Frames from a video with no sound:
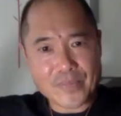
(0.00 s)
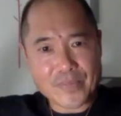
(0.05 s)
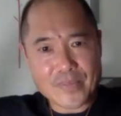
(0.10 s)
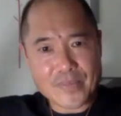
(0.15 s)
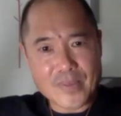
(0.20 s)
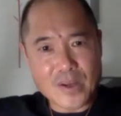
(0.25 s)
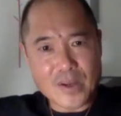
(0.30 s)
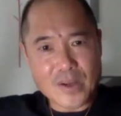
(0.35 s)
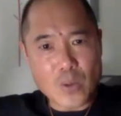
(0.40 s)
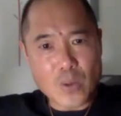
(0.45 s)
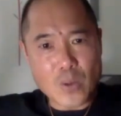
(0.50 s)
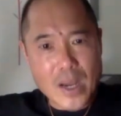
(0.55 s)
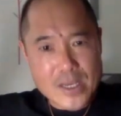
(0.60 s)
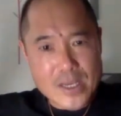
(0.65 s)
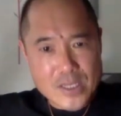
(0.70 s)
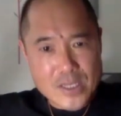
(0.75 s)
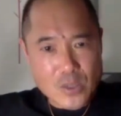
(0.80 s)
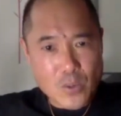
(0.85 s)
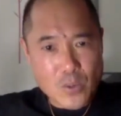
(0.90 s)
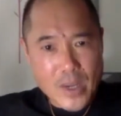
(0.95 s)
a
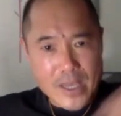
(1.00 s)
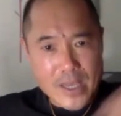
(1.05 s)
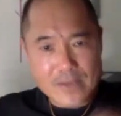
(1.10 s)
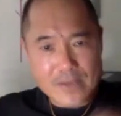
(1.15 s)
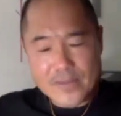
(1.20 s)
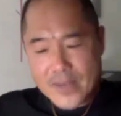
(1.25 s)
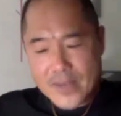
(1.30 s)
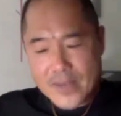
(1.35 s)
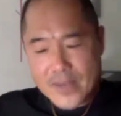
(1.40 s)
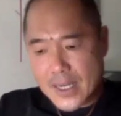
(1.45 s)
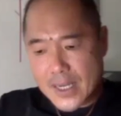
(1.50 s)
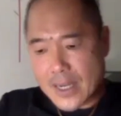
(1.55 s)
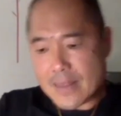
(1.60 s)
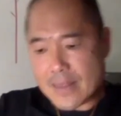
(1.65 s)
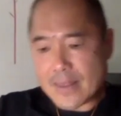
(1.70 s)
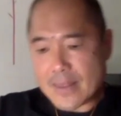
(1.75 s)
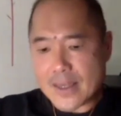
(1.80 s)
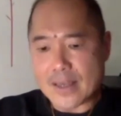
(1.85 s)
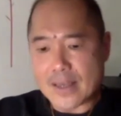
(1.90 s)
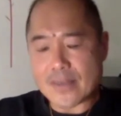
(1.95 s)
rising wave. And I
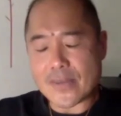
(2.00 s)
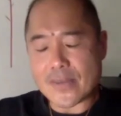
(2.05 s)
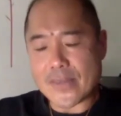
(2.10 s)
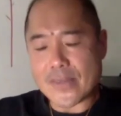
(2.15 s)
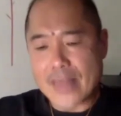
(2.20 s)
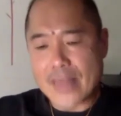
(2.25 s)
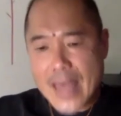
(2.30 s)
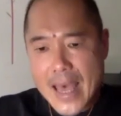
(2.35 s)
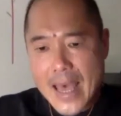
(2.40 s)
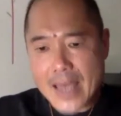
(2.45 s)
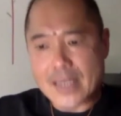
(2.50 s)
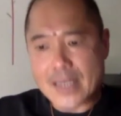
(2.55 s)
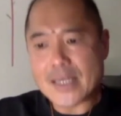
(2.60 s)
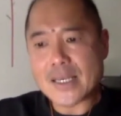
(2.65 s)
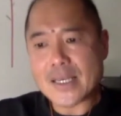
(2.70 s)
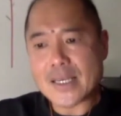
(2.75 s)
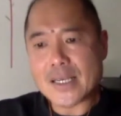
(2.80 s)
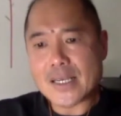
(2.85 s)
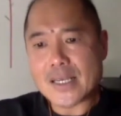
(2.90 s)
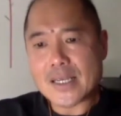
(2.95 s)
think that
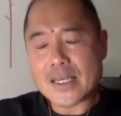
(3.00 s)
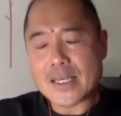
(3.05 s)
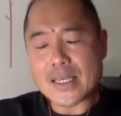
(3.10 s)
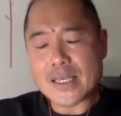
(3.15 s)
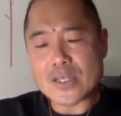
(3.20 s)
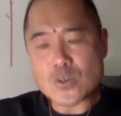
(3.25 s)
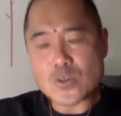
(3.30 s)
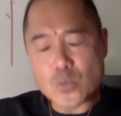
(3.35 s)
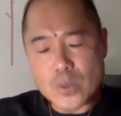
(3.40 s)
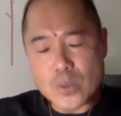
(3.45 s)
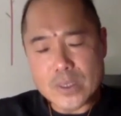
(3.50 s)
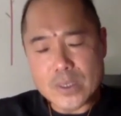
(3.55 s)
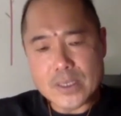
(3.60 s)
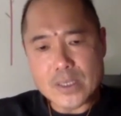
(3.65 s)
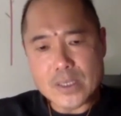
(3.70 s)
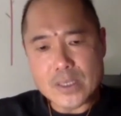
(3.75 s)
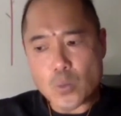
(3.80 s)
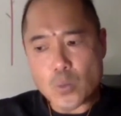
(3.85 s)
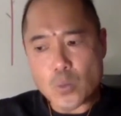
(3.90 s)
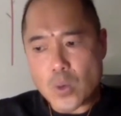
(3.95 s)
is
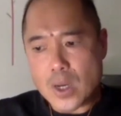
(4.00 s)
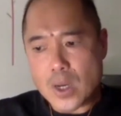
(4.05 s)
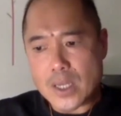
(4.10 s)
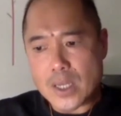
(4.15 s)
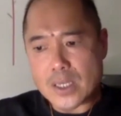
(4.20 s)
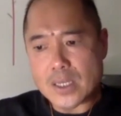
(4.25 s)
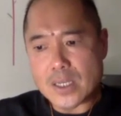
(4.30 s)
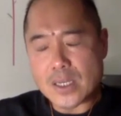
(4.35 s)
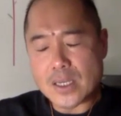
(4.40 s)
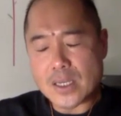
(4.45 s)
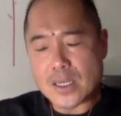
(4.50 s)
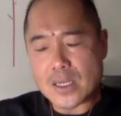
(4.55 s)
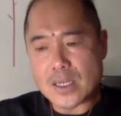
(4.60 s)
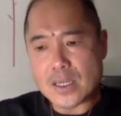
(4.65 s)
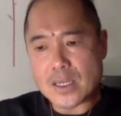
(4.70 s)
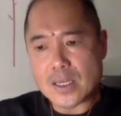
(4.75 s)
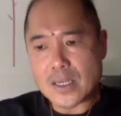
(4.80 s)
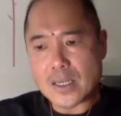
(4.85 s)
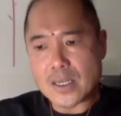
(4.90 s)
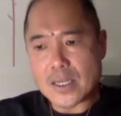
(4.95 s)
really what
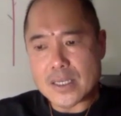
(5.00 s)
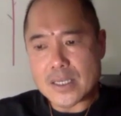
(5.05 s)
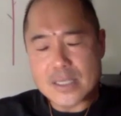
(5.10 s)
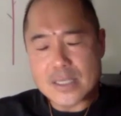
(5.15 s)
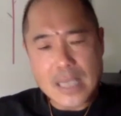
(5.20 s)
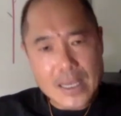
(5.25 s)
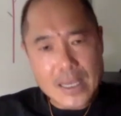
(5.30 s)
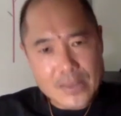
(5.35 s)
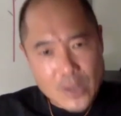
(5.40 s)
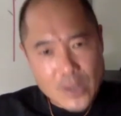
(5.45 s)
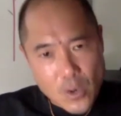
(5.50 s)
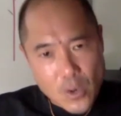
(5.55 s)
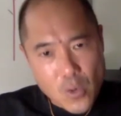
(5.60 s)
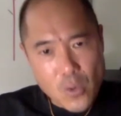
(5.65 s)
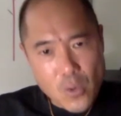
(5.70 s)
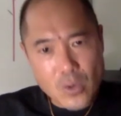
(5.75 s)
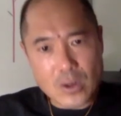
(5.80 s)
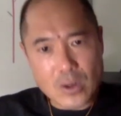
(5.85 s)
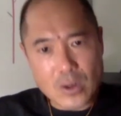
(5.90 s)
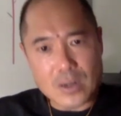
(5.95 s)
is at the
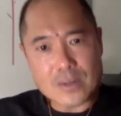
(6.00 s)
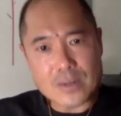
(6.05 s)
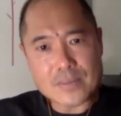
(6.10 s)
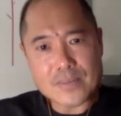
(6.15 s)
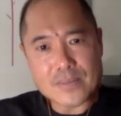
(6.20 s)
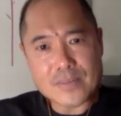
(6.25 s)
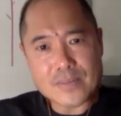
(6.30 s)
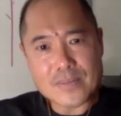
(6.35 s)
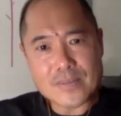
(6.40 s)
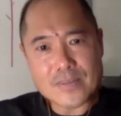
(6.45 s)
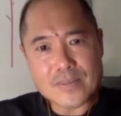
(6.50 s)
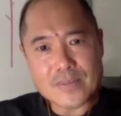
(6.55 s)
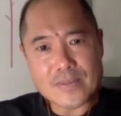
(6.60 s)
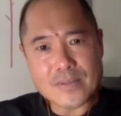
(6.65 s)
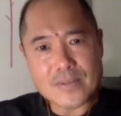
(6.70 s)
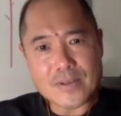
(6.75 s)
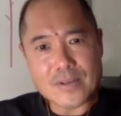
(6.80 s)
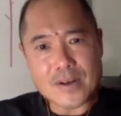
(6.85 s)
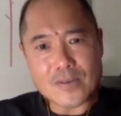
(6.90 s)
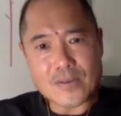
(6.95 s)
core
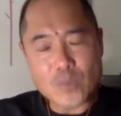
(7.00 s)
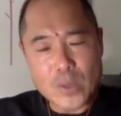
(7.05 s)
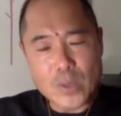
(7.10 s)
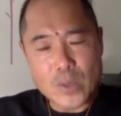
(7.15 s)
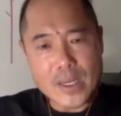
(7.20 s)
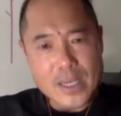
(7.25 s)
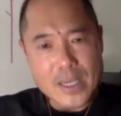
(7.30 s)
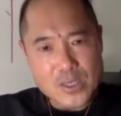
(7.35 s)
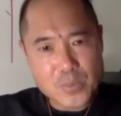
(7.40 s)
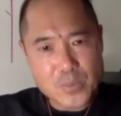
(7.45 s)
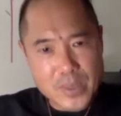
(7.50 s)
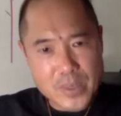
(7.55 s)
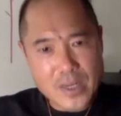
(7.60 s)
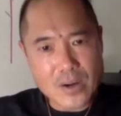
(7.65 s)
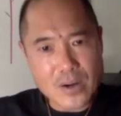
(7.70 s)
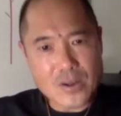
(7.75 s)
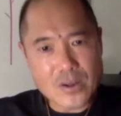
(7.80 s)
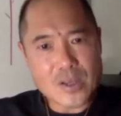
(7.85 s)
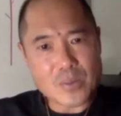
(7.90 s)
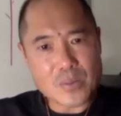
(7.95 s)
of what has been
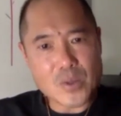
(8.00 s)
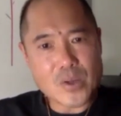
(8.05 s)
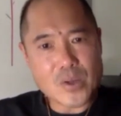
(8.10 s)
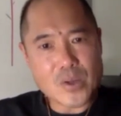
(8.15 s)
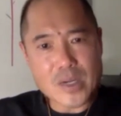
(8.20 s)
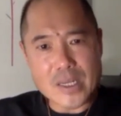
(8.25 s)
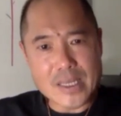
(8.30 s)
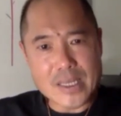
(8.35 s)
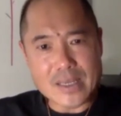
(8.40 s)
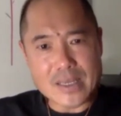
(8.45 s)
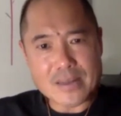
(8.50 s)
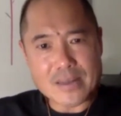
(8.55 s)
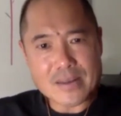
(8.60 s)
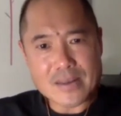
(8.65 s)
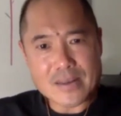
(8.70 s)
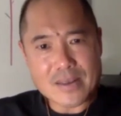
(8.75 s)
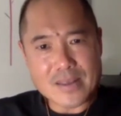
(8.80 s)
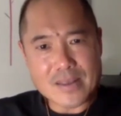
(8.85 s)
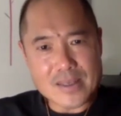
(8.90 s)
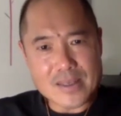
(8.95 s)
our community
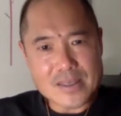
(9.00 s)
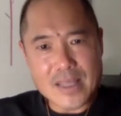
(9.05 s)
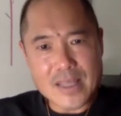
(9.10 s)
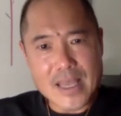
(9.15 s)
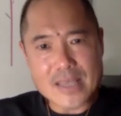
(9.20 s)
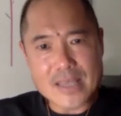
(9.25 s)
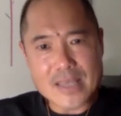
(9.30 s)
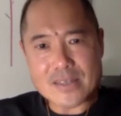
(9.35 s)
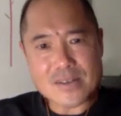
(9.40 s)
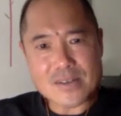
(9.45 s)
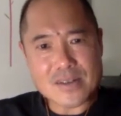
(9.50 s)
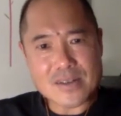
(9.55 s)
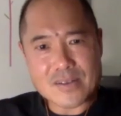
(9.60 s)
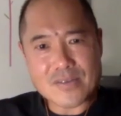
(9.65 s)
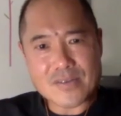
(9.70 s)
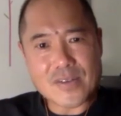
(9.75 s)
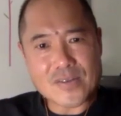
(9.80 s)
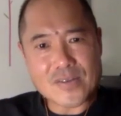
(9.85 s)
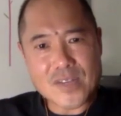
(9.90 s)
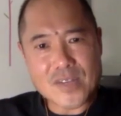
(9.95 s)
this last
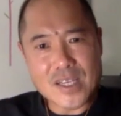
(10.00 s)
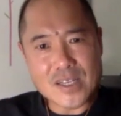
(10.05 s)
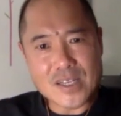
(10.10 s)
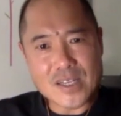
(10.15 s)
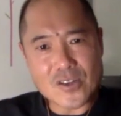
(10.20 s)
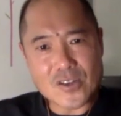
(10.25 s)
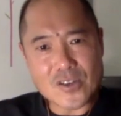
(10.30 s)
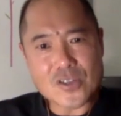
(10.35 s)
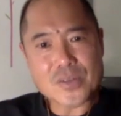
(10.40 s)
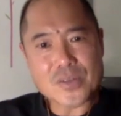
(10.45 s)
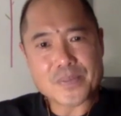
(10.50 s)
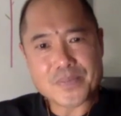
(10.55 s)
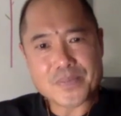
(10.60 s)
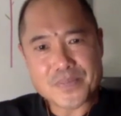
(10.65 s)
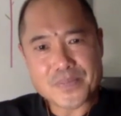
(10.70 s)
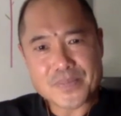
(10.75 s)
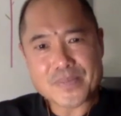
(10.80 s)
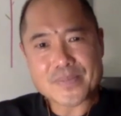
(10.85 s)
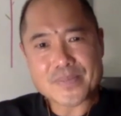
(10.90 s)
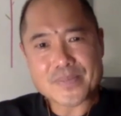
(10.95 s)
15 years.
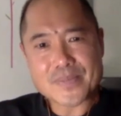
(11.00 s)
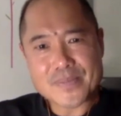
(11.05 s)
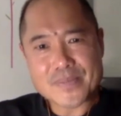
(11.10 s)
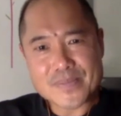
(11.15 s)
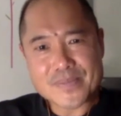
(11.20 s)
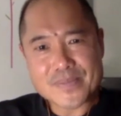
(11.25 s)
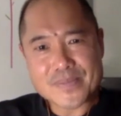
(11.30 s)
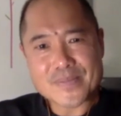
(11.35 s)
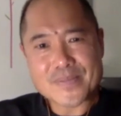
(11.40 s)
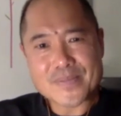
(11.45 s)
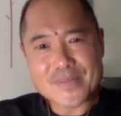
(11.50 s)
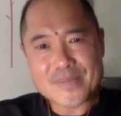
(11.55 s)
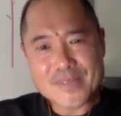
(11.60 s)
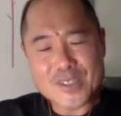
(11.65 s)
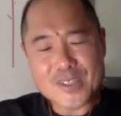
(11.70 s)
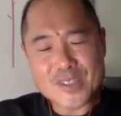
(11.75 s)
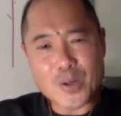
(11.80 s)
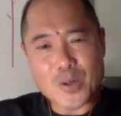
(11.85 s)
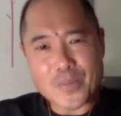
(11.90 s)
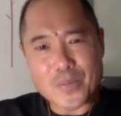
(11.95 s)

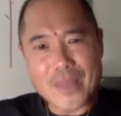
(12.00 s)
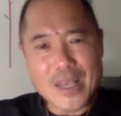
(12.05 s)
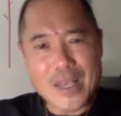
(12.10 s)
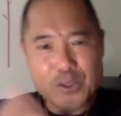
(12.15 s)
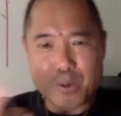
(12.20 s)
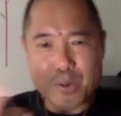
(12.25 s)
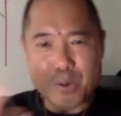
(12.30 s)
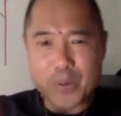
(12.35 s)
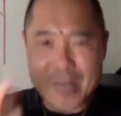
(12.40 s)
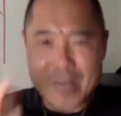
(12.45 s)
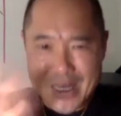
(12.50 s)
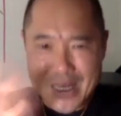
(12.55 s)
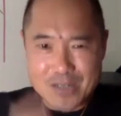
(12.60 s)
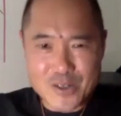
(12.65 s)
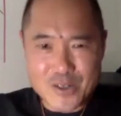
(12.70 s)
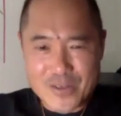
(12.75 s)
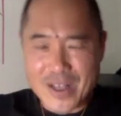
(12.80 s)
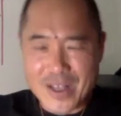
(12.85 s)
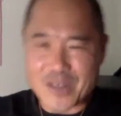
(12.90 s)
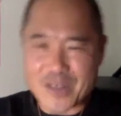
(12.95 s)
So that's what we need,
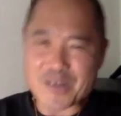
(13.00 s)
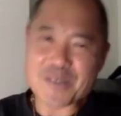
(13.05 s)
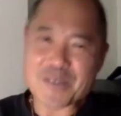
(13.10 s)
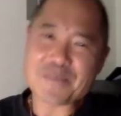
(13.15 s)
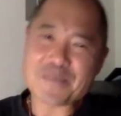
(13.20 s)
new values.